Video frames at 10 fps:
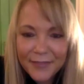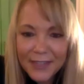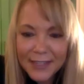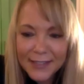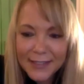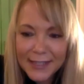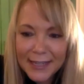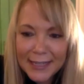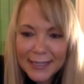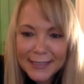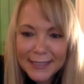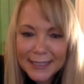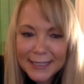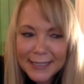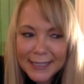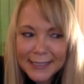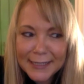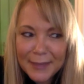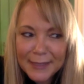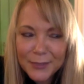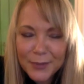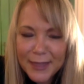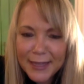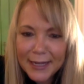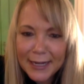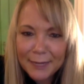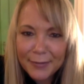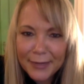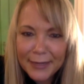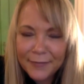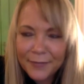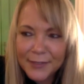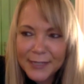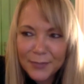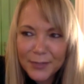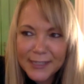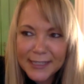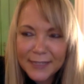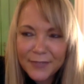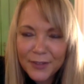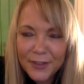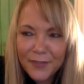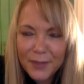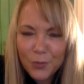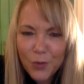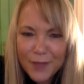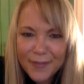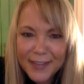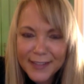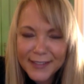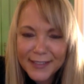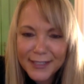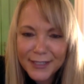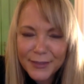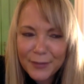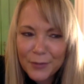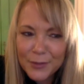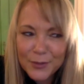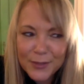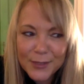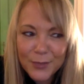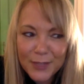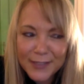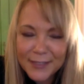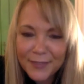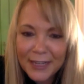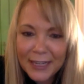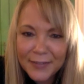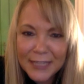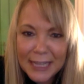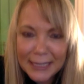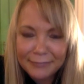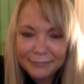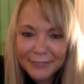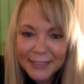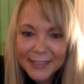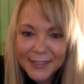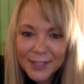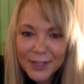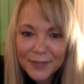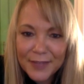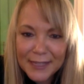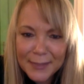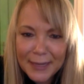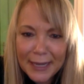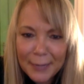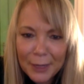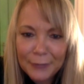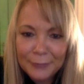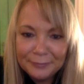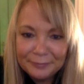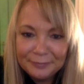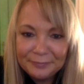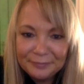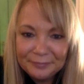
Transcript: a lot of things, and uh, that's the best way that I operate. For some reason, if you give me one thing to do, I won't do it as well as if I have 10. So that's my MO.